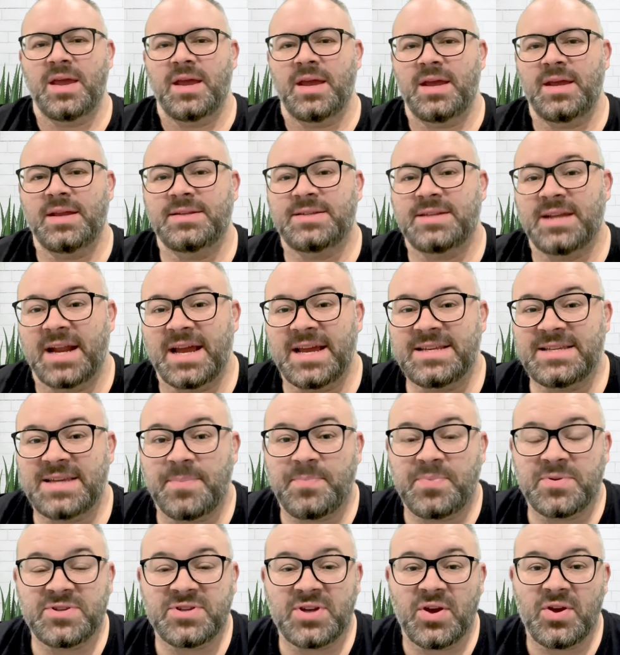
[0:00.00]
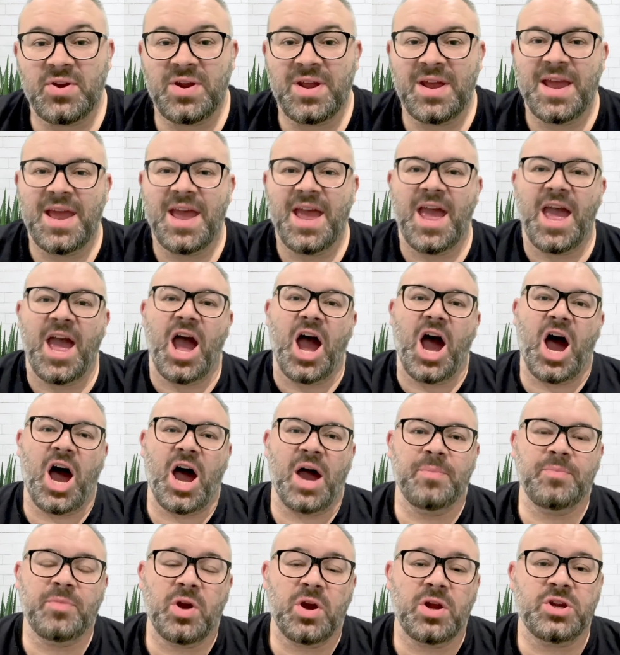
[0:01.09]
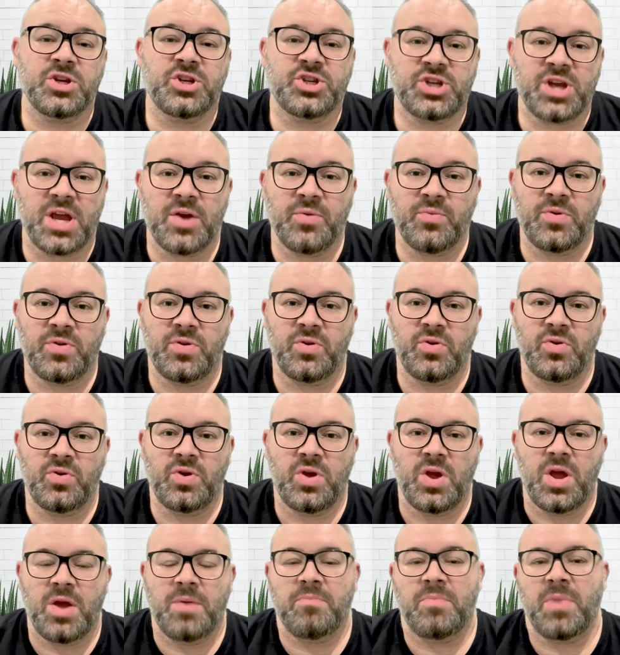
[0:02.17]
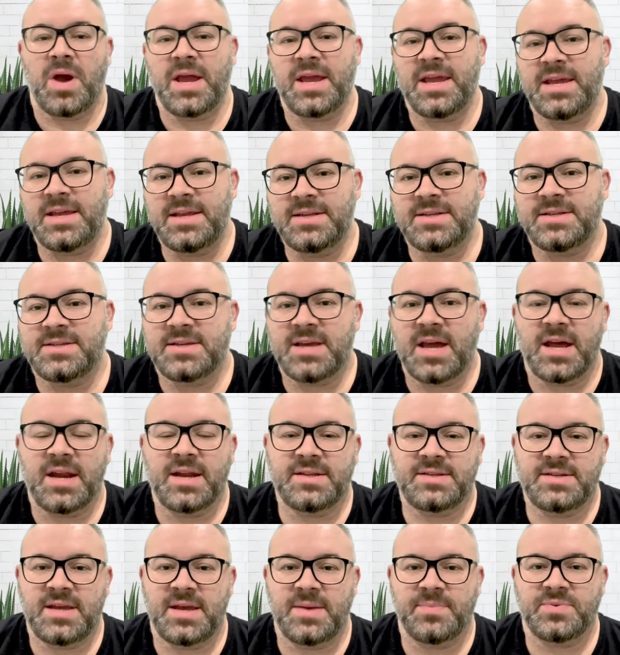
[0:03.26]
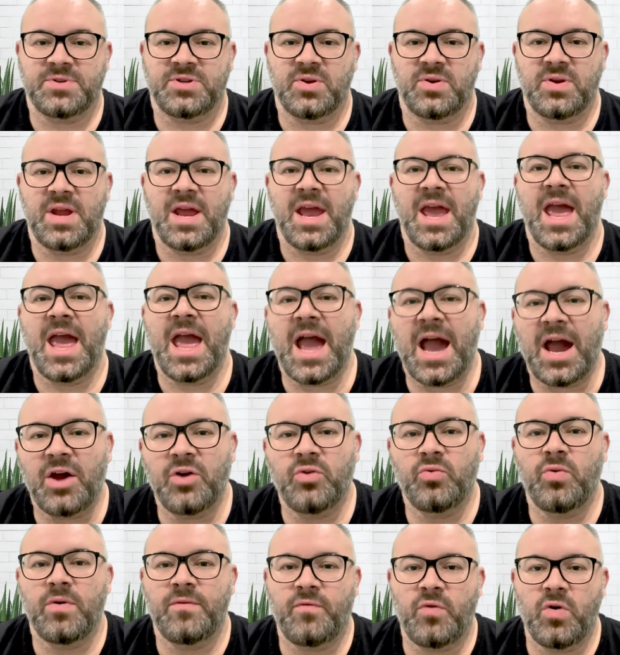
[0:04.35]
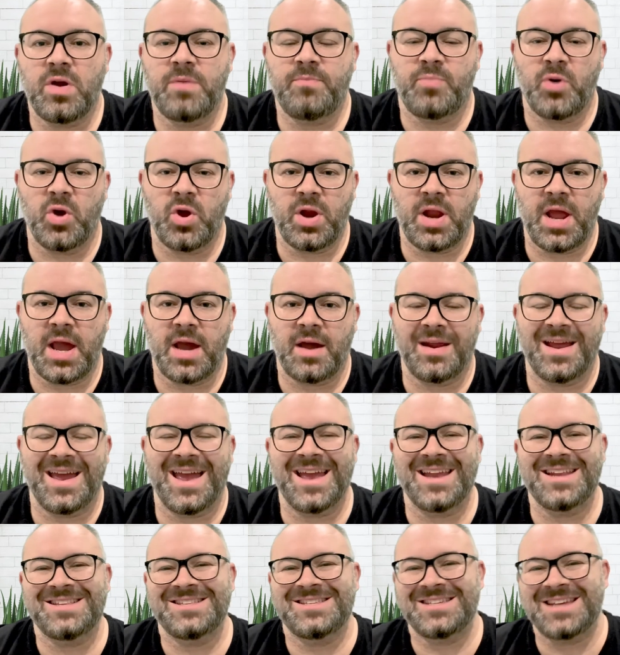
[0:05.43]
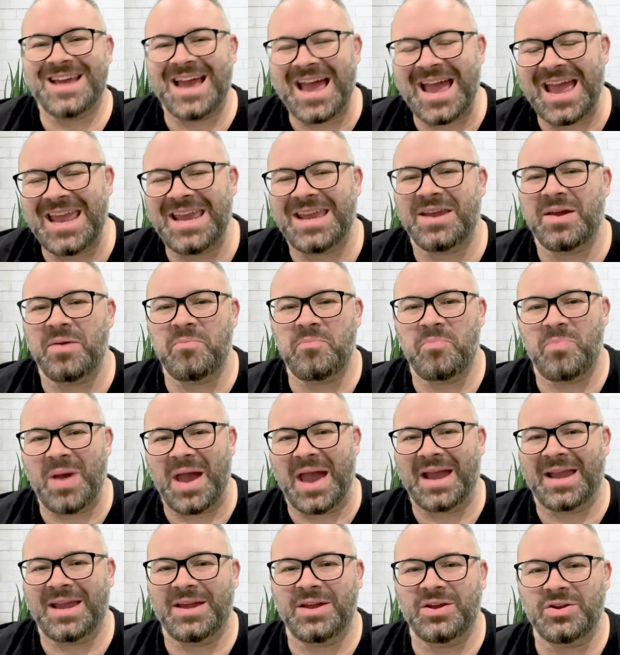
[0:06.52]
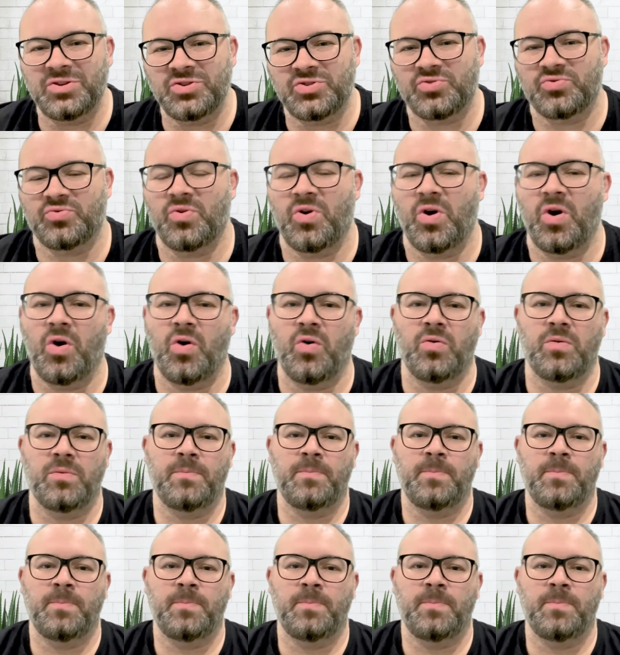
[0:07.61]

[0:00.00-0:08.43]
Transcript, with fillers: In today's episode, I'm going to share with you my insider tips on how to avoid burnout and take back control.